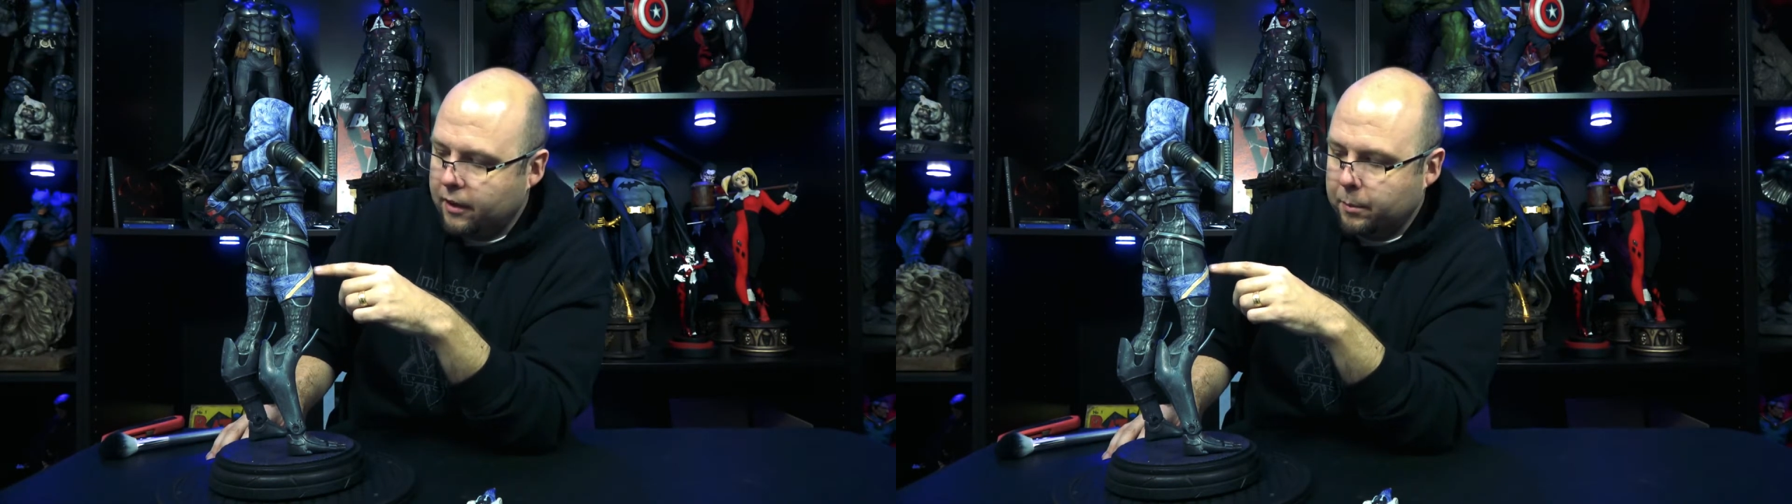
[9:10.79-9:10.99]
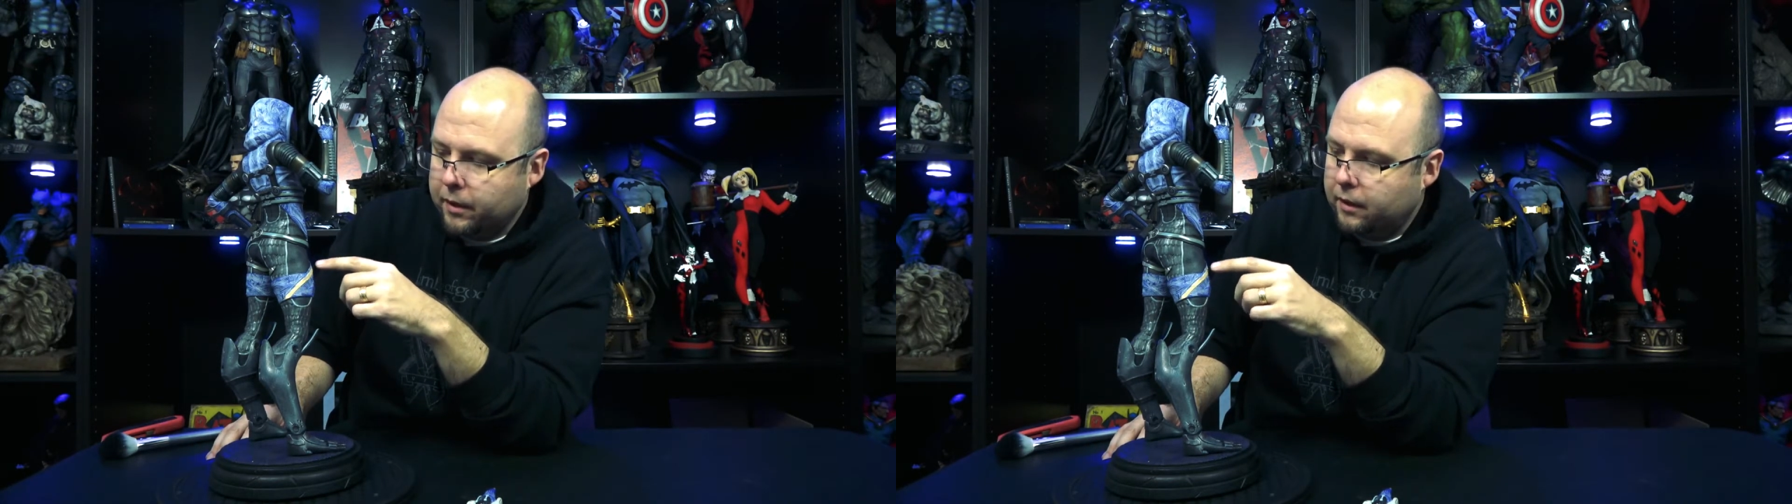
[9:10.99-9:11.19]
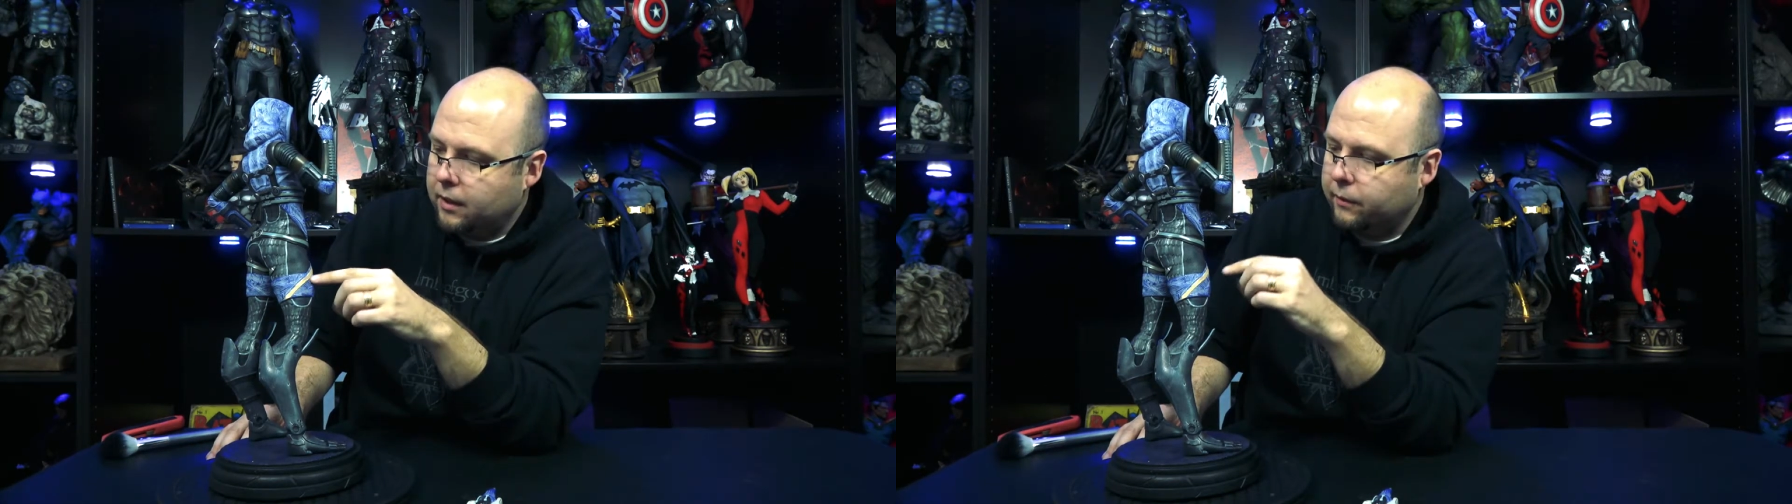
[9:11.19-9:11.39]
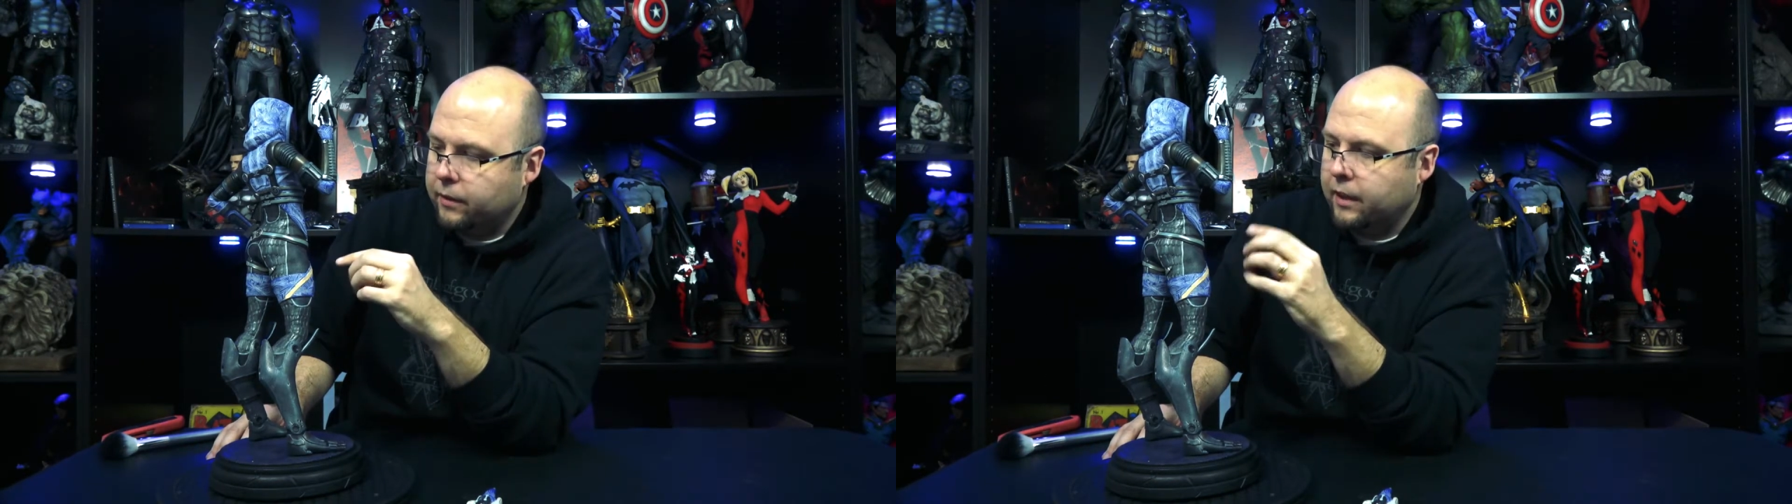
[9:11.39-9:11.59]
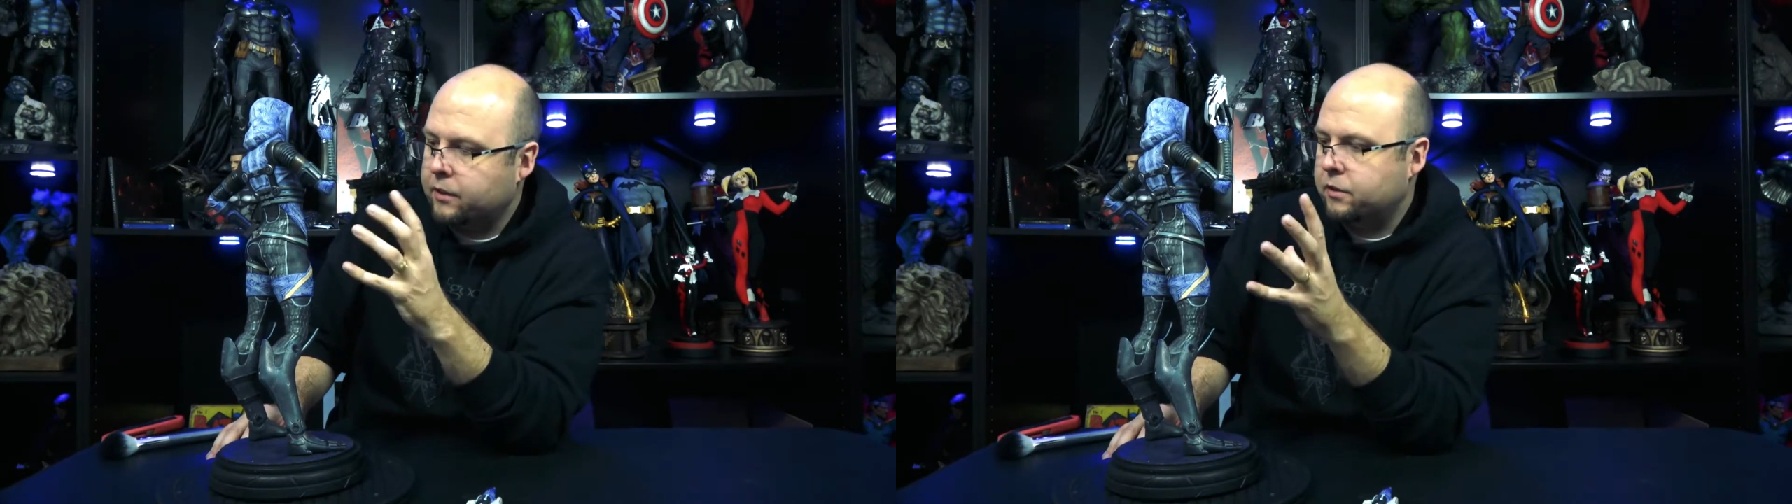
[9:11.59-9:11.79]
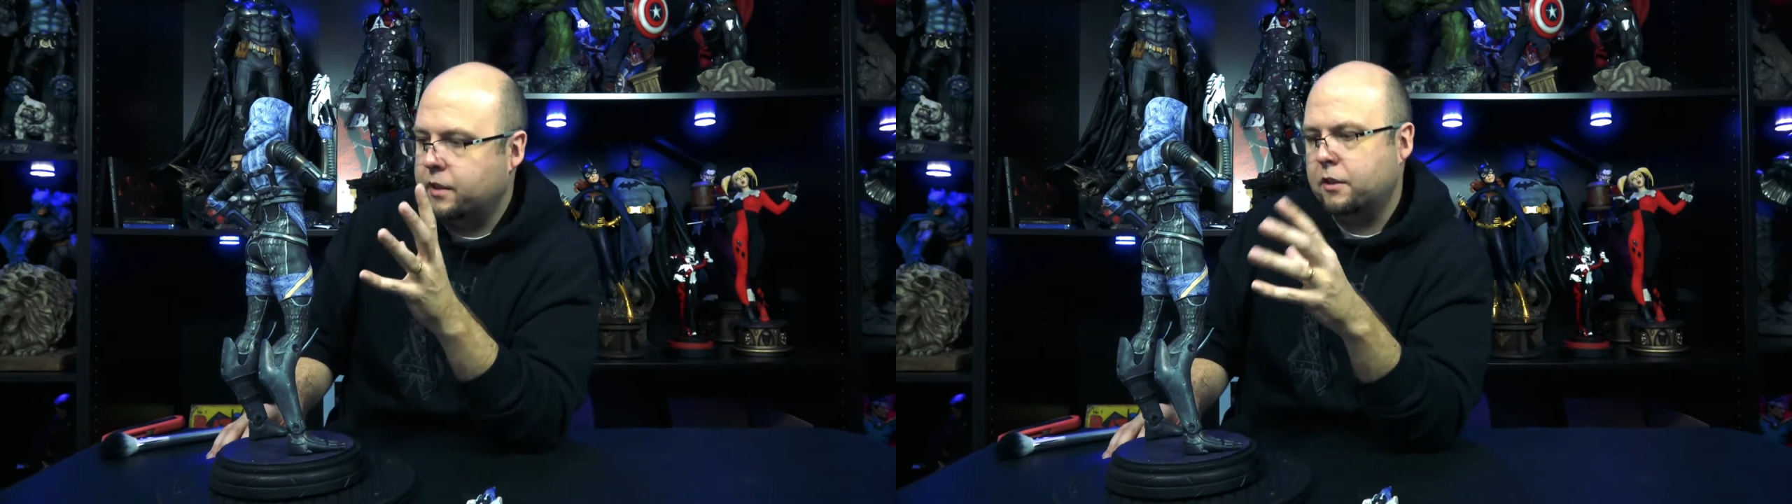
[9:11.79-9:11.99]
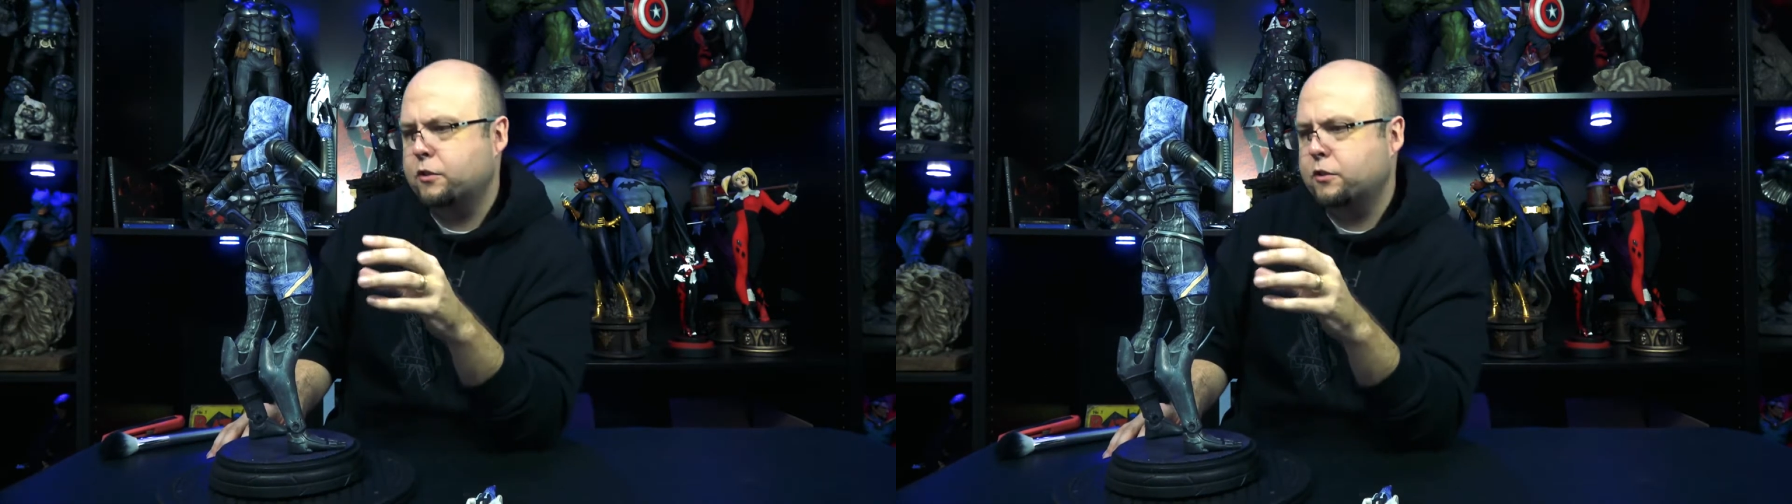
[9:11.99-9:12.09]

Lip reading: completely different texture here.